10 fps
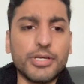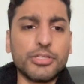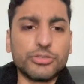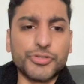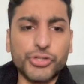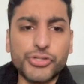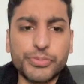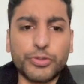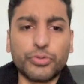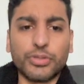So
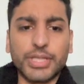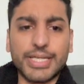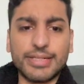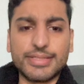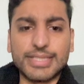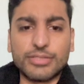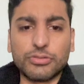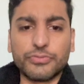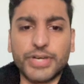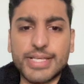jojoba oil in a single
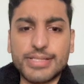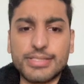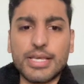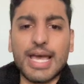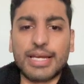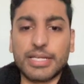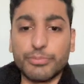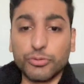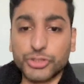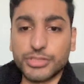phase and
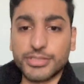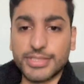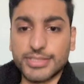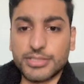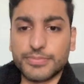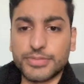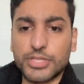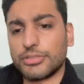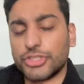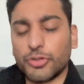emulsion systems
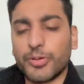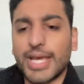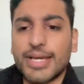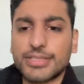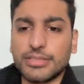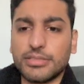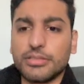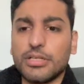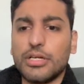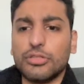show an
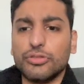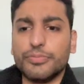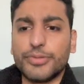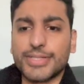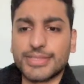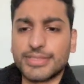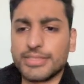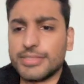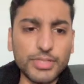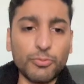excellent
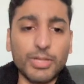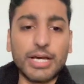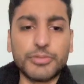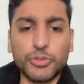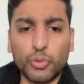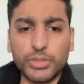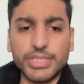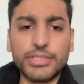lubricity without the oily,